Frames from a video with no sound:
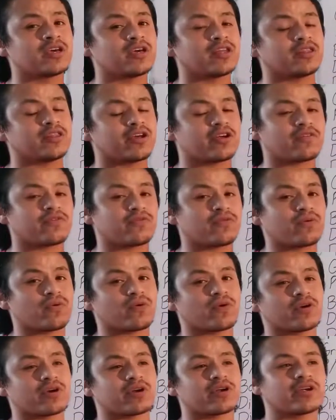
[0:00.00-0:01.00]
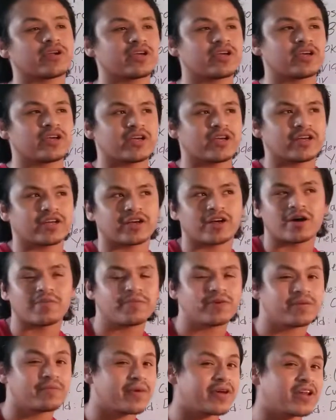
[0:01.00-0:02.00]
Therefore,
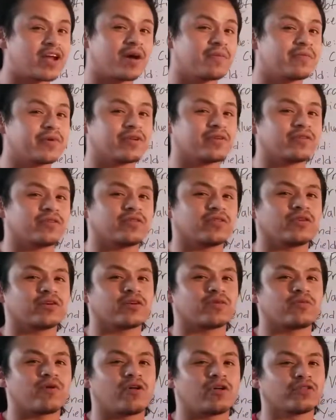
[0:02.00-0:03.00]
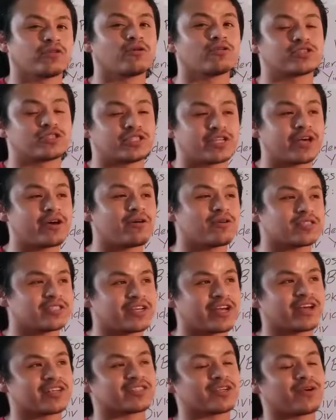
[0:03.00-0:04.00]
company may not be looking well. Those sales,
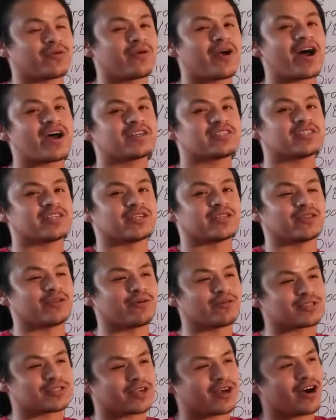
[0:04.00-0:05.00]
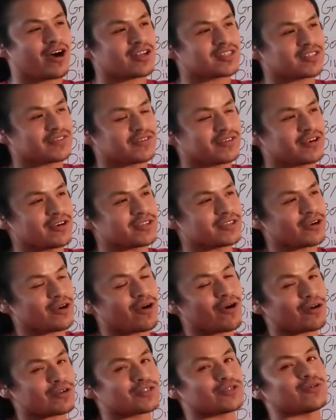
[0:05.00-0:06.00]
yes, are rising. Those costs of goods are
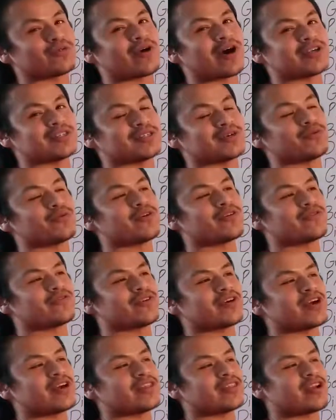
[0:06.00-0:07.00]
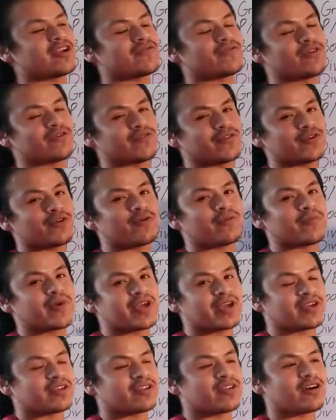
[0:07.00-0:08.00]
also rising with it, and therefore, if you don't
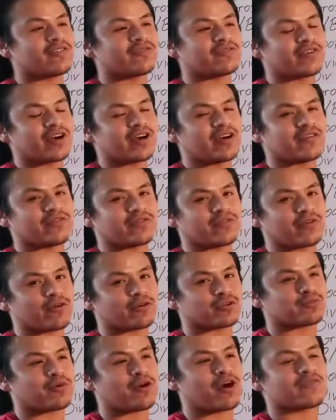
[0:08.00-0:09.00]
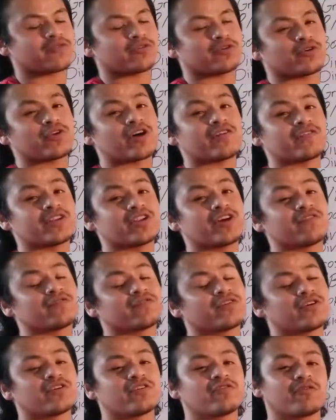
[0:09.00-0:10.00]
make enough of gross profit, or don't have enough
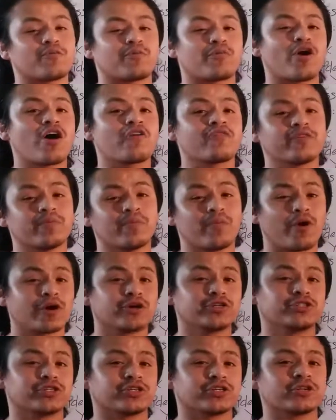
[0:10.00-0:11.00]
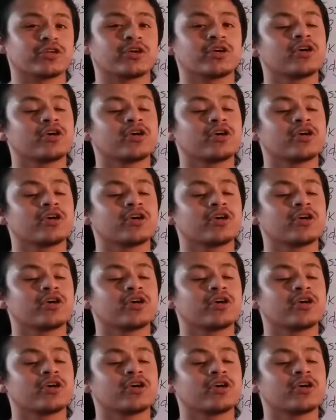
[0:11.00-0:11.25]
good of a profit margin